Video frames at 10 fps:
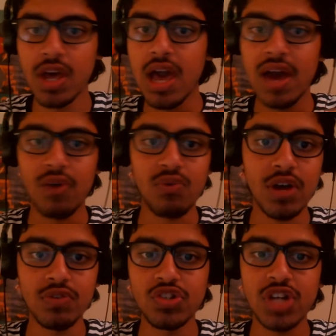
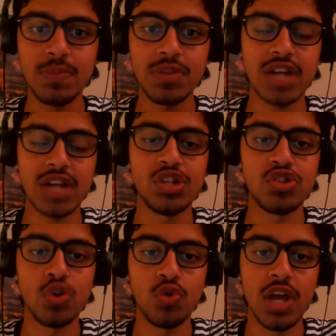around the chapter, they actually
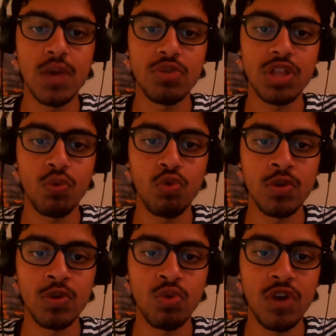showed him with a
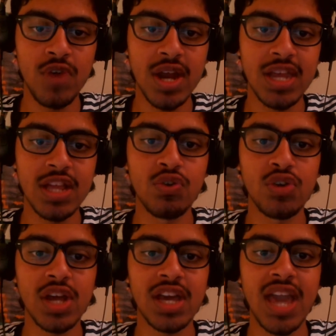woman, whatever, and he looked
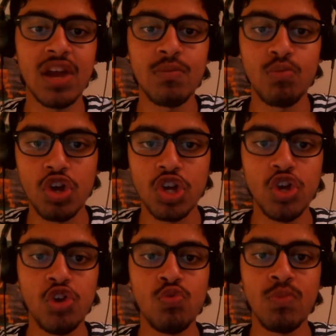like he had a more
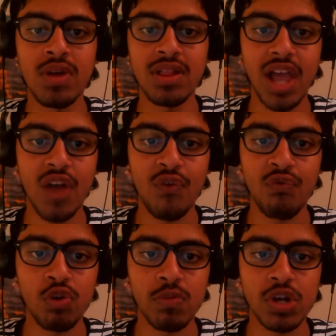human-like
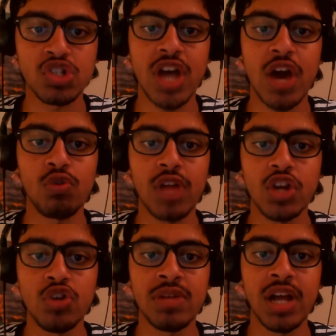form, a
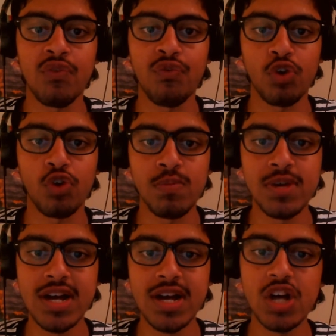shadow-like human-like
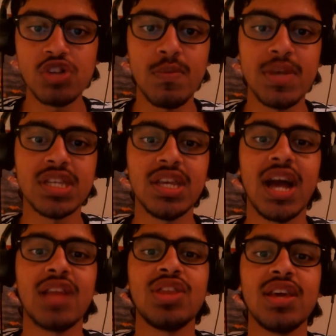form. So basically,
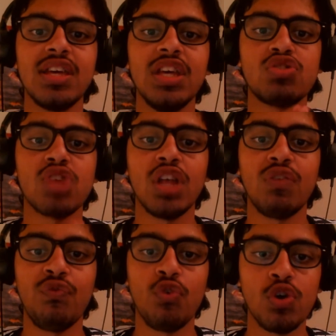I think he
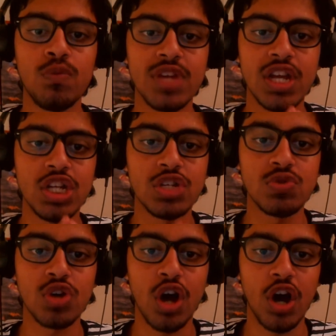transformed into
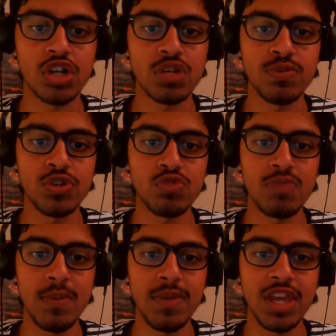an octopus, so
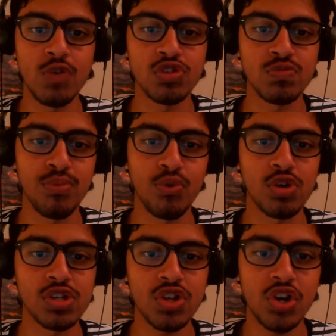maybe he was
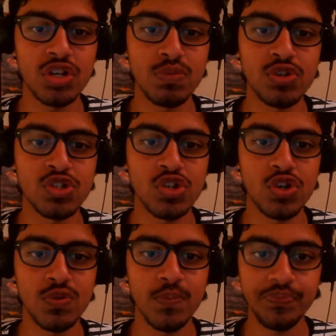born as an octopus, so